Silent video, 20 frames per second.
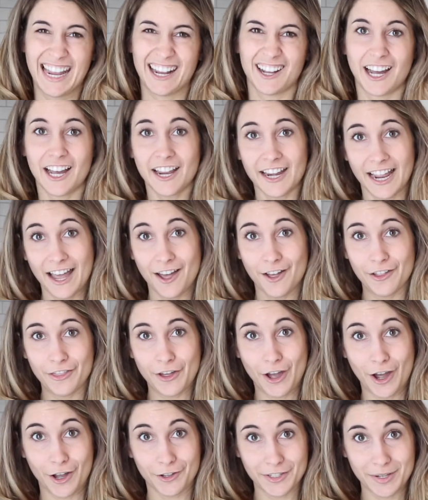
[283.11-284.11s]
Gut
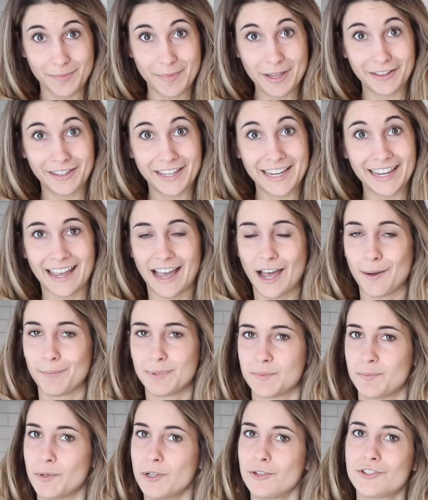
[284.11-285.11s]
health ultimately
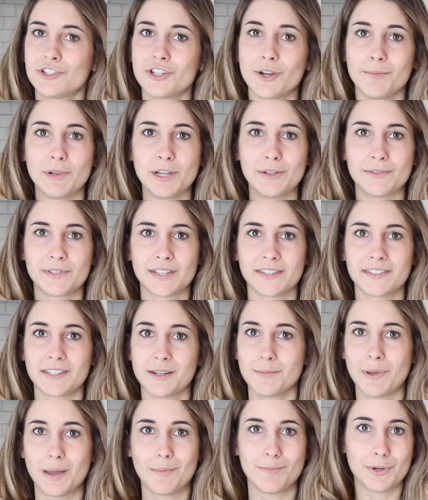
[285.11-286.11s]
helps boost your immune
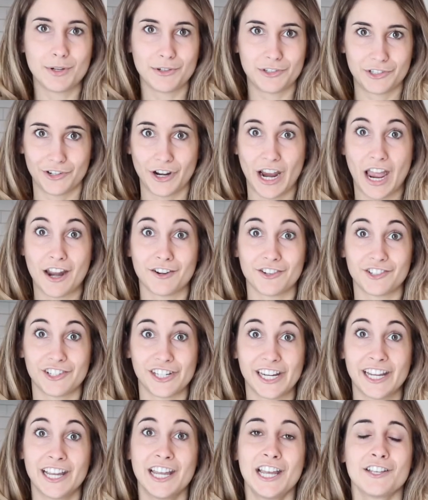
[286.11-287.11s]
system and boost your
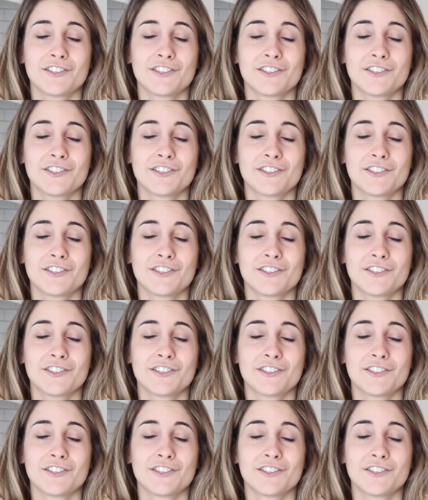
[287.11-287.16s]
energy.